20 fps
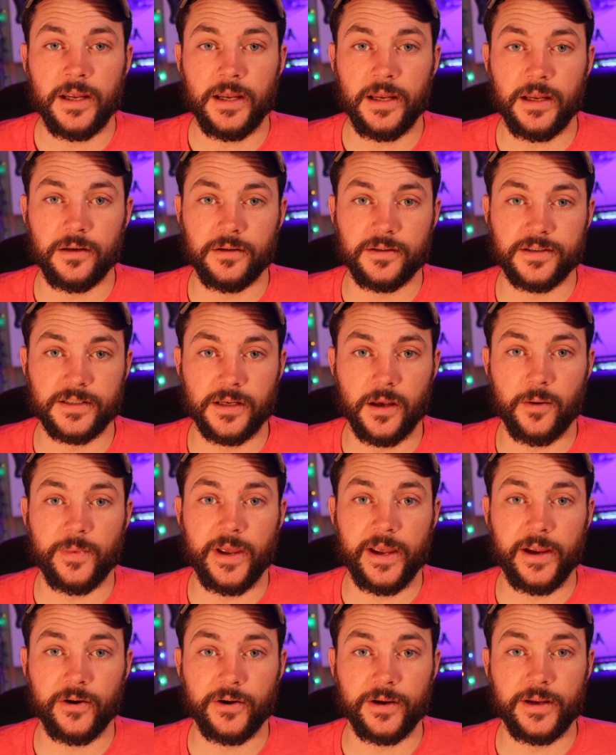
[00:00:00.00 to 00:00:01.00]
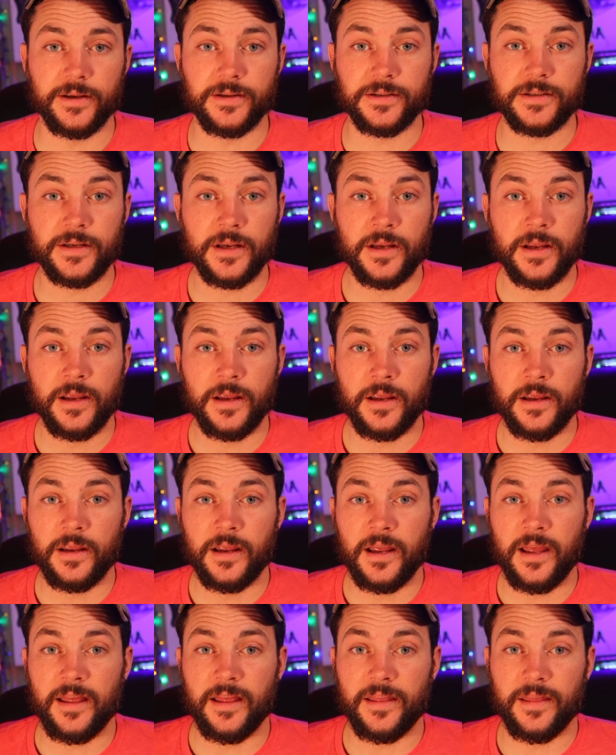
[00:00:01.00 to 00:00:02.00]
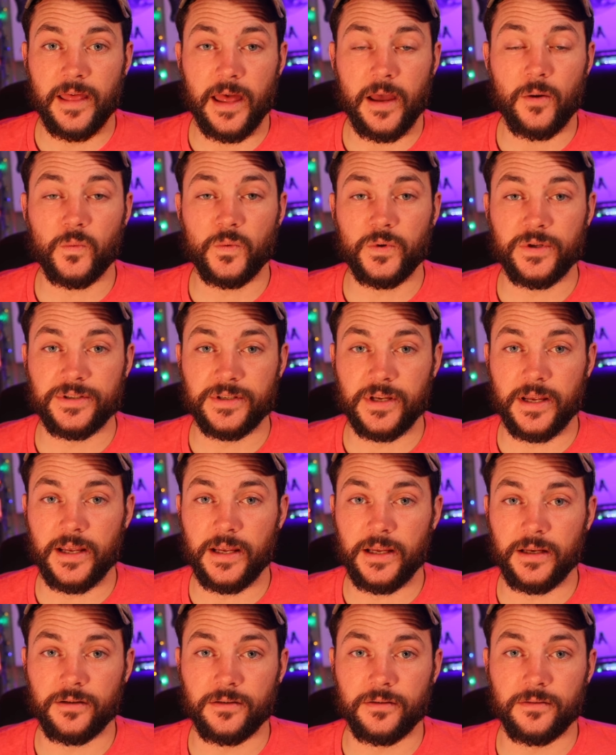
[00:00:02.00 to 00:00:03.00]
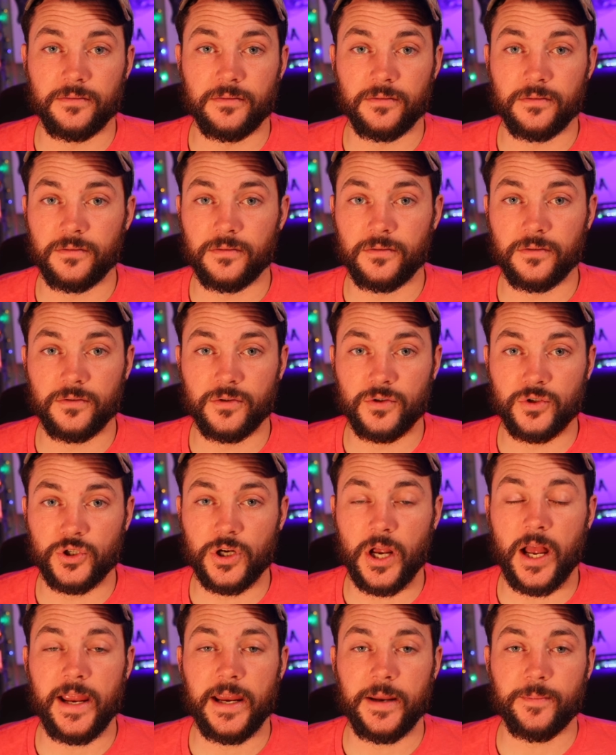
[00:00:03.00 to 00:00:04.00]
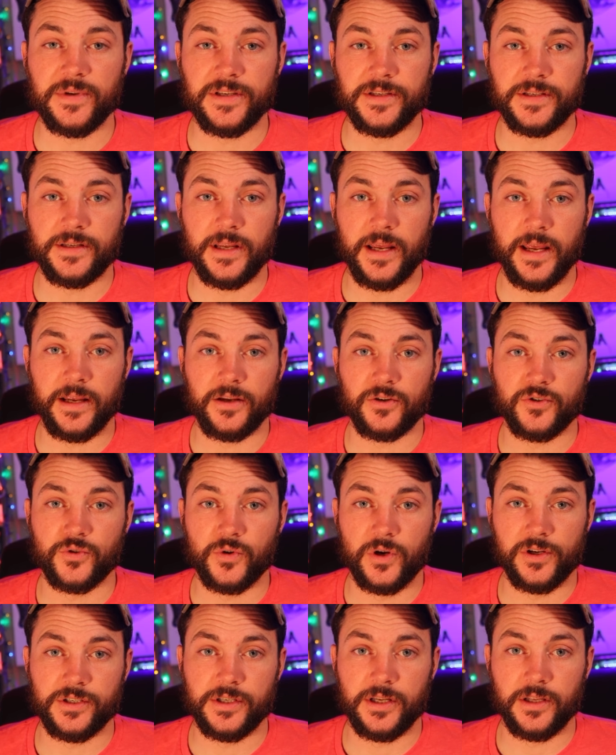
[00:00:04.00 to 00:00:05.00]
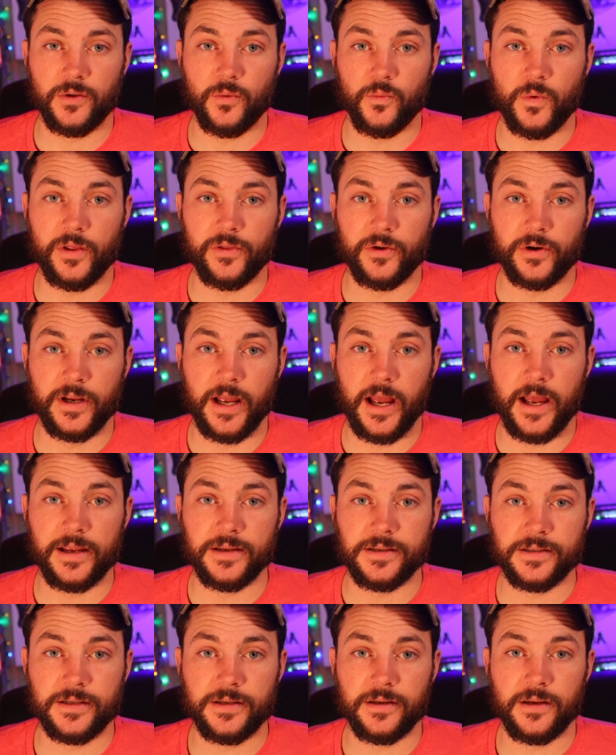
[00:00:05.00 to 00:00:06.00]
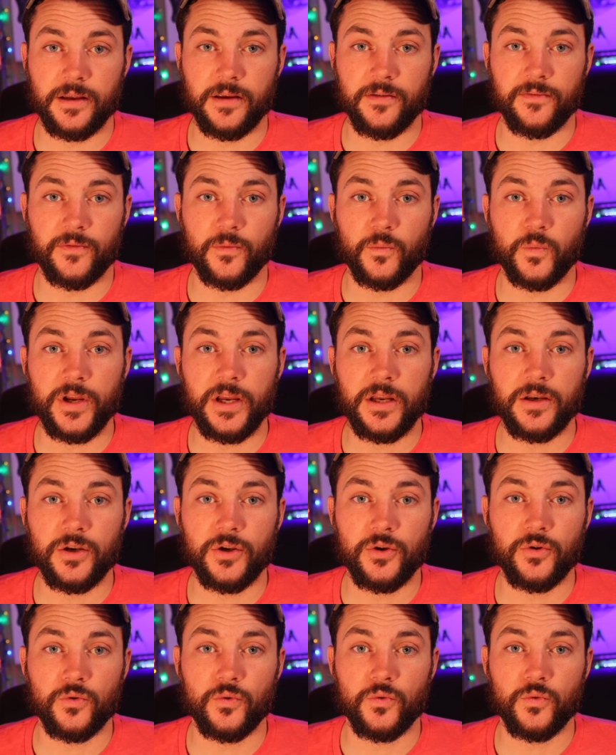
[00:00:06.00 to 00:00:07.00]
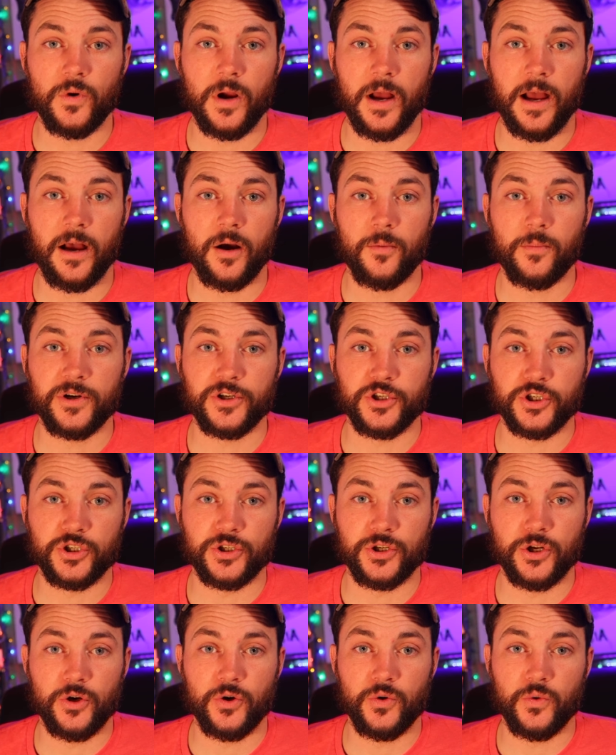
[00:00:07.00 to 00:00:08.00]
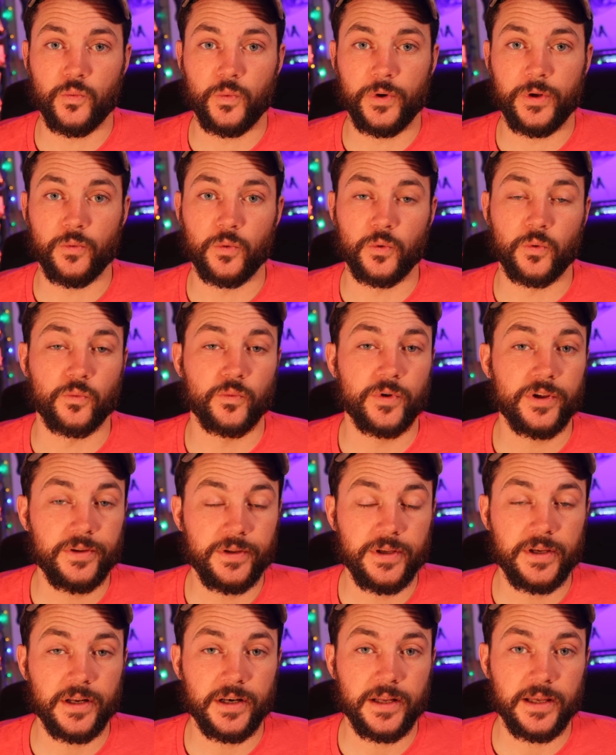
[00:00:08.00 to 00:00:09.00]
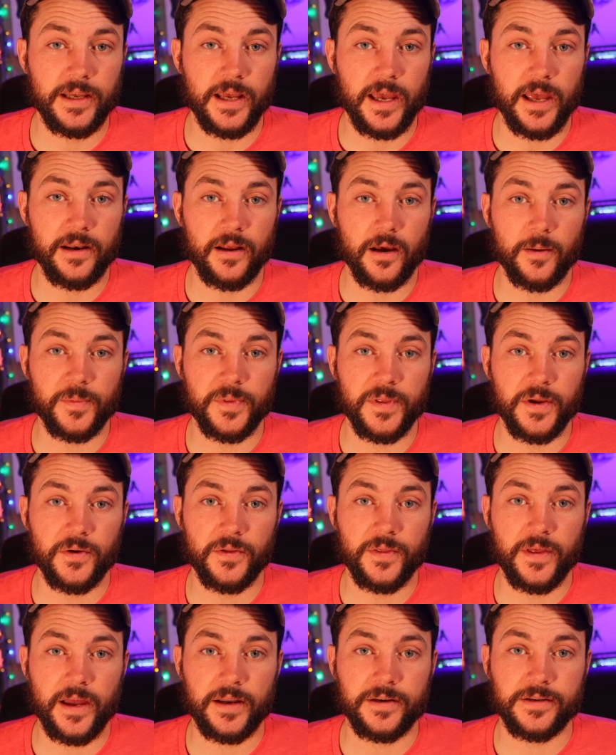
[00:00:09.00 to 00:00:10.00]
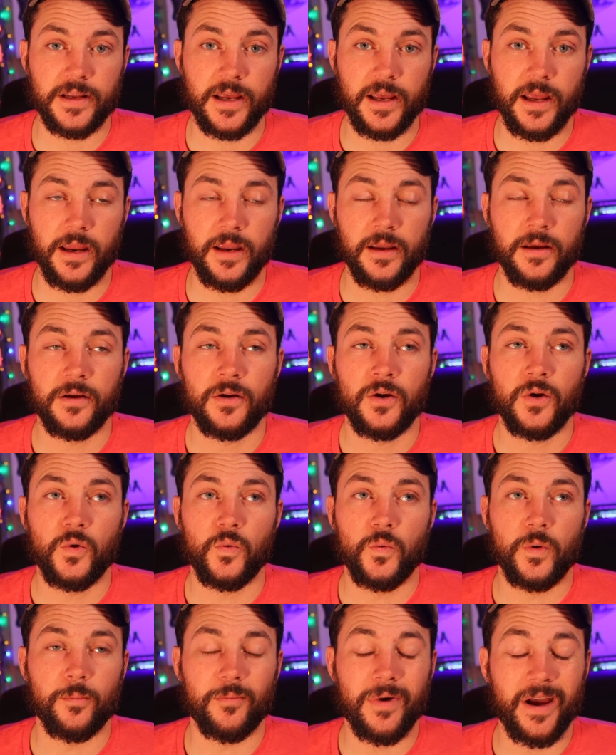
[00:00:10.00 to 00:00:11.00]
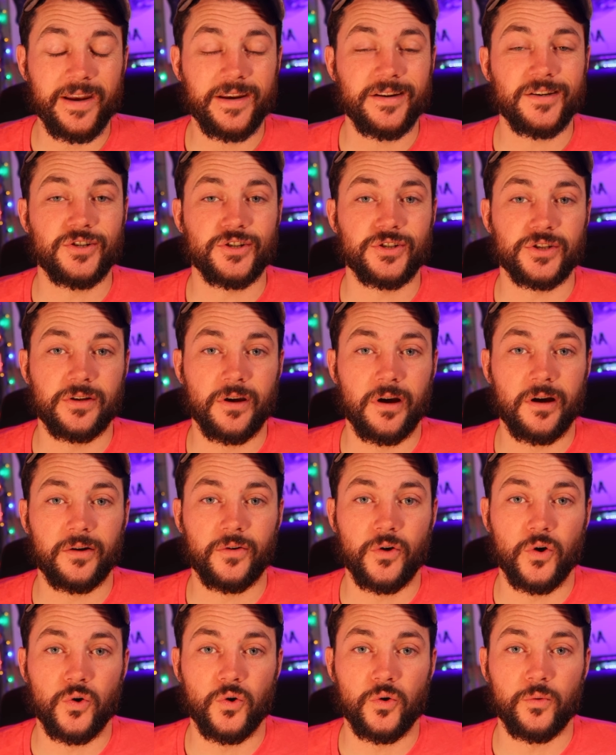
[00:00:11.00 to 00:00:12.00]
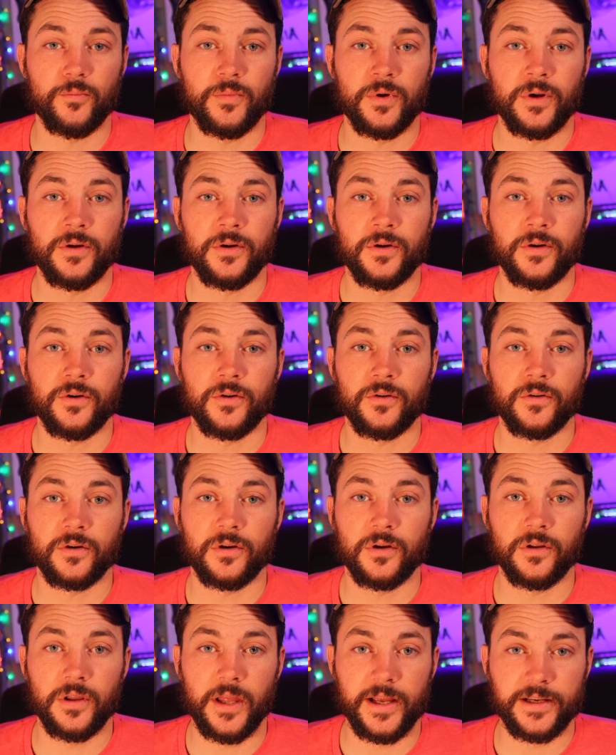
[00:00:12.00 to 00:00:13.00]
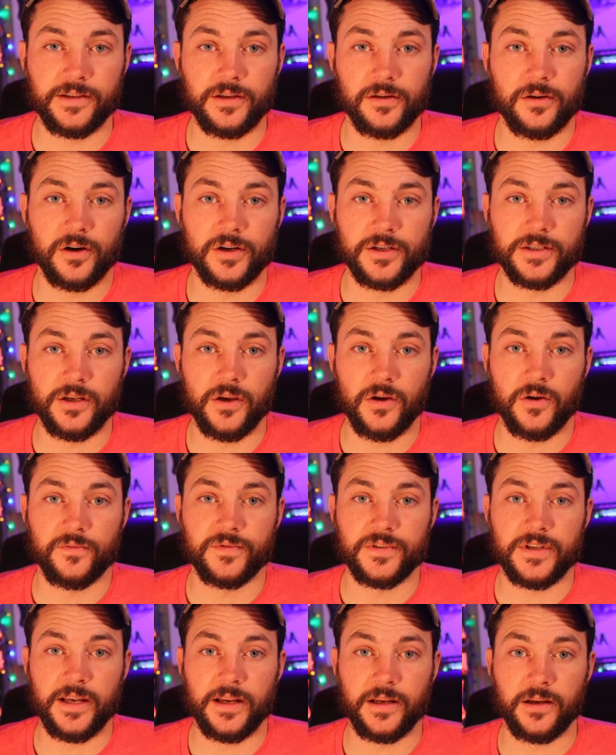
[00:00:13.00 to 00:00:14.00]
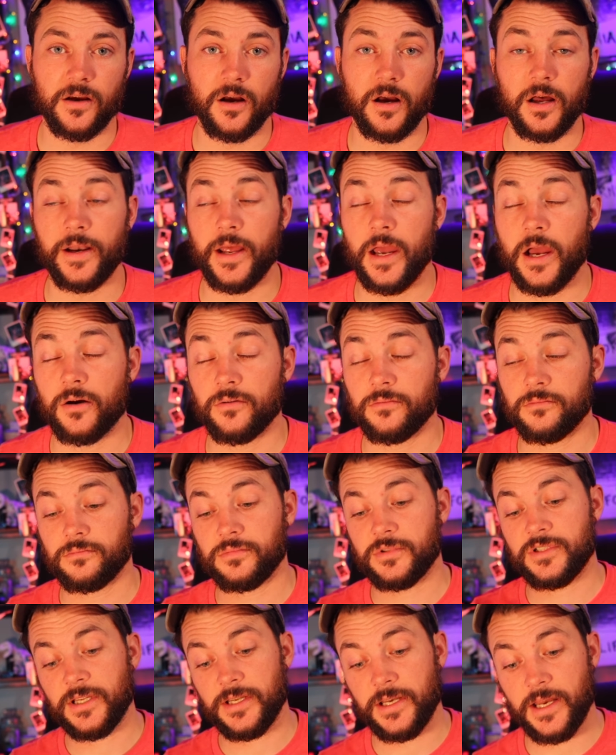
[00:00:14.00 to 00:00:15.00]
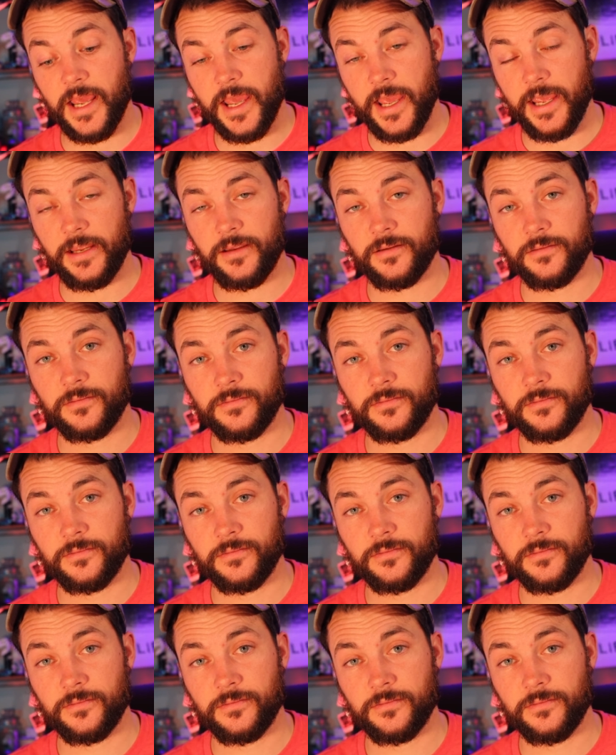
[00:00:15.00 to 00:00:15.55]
in some areas. That was a giant mistake trusting the weather guys. If we knew how much snow we were really going to get up there that day, we might have just gone home, collected ourselves, and gone out today,